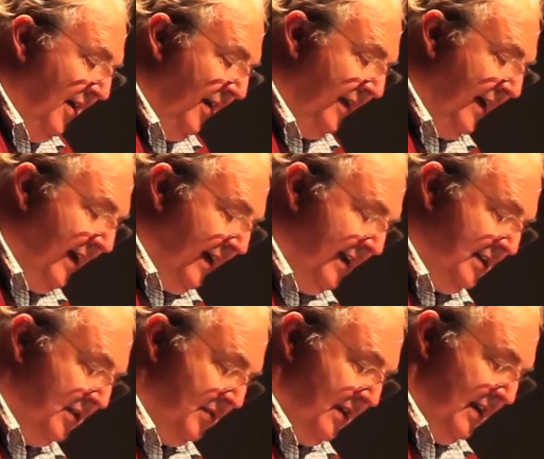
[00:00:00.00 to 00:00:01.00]
on a high
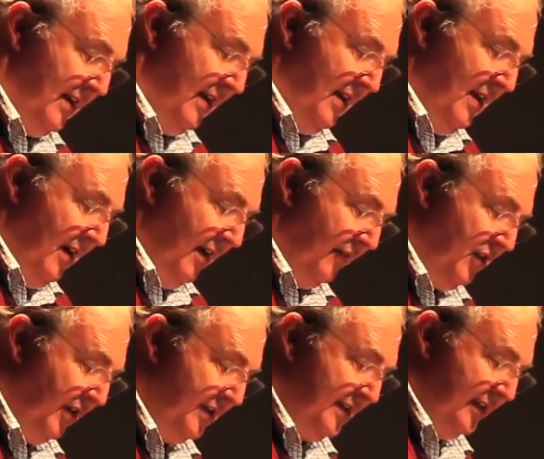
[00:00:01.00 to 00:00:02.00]
degree of
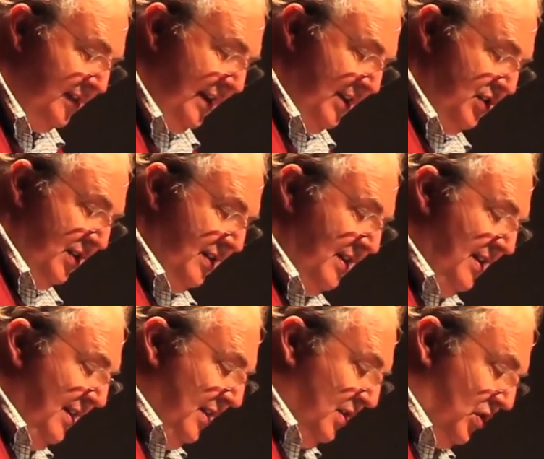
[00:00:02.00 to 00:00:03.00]

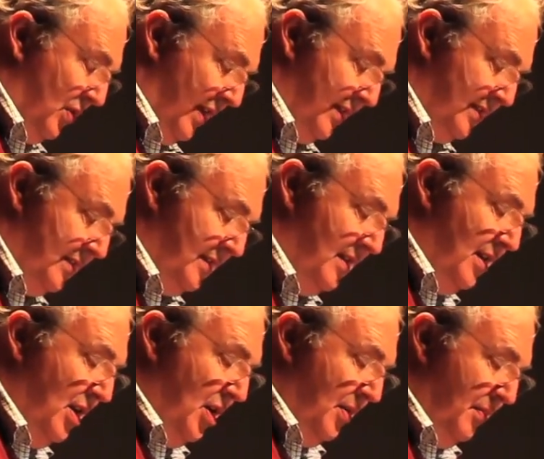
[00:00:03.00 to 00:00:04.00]
consultation, trust,
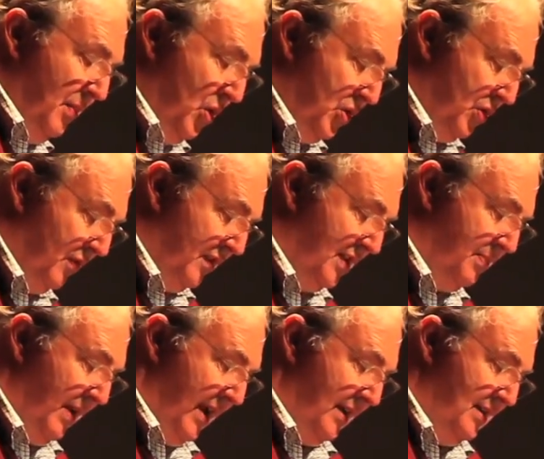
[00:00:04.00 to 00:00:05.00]
mutual
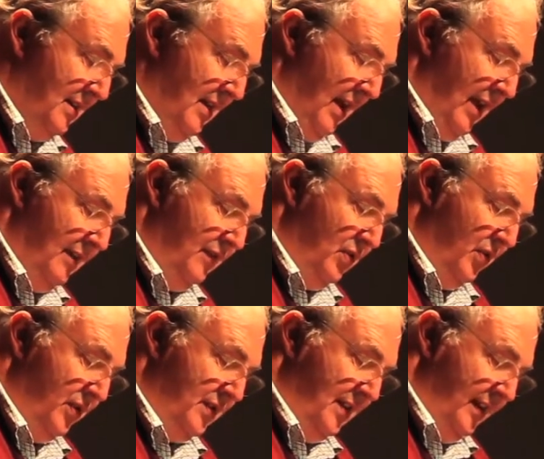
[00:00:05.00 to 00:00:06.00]
respect, and of
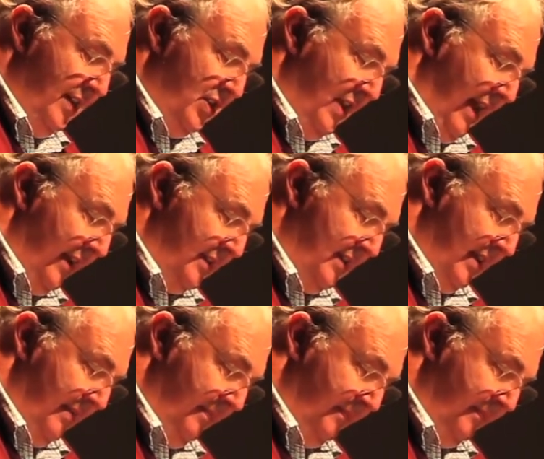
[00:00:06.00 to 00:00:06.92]
course, collegiality.